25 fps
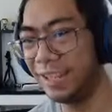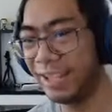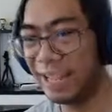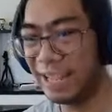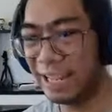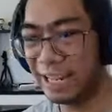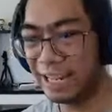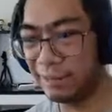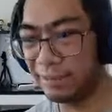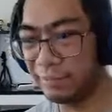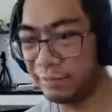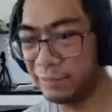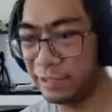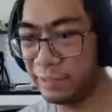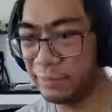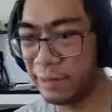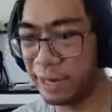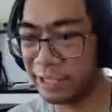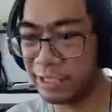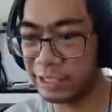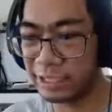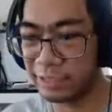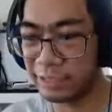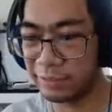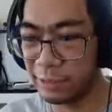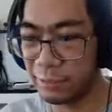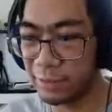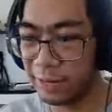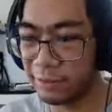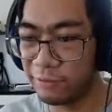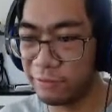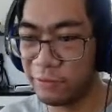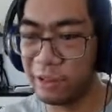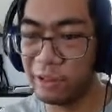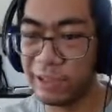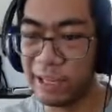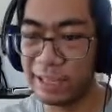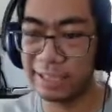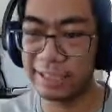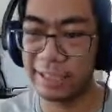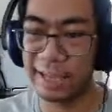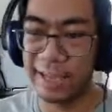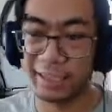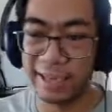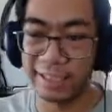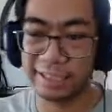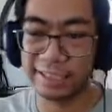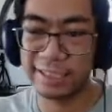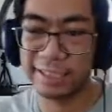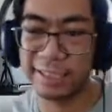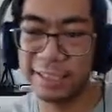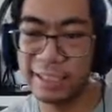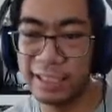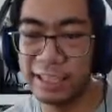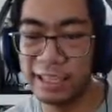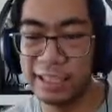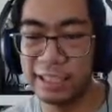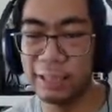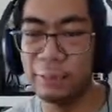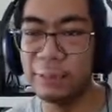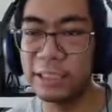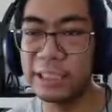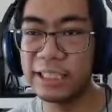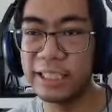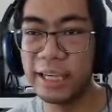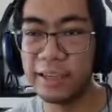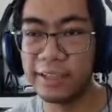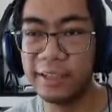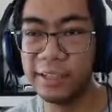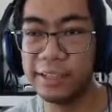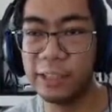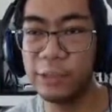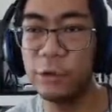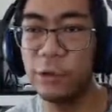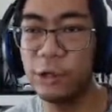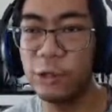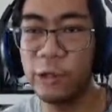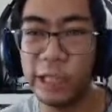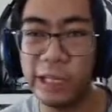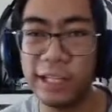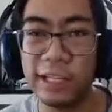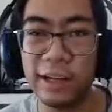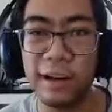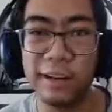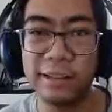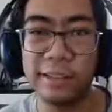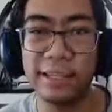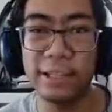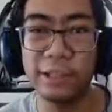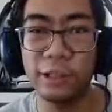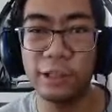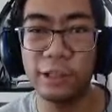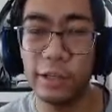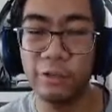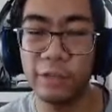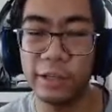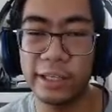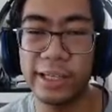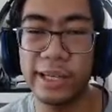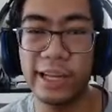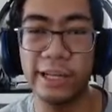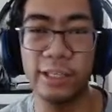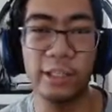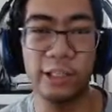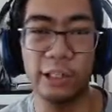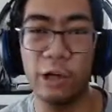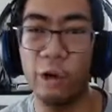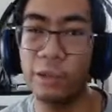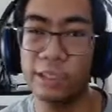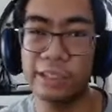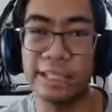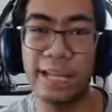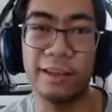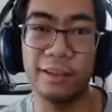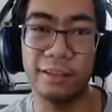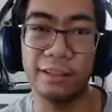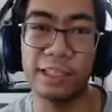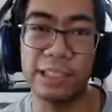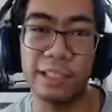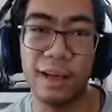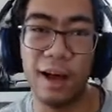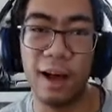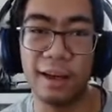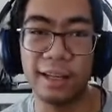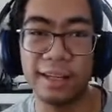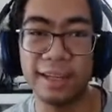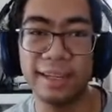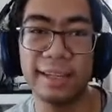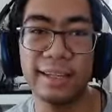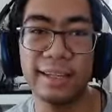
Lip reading: it might feel like that the second you click on that notification. Oh, it's out of stock.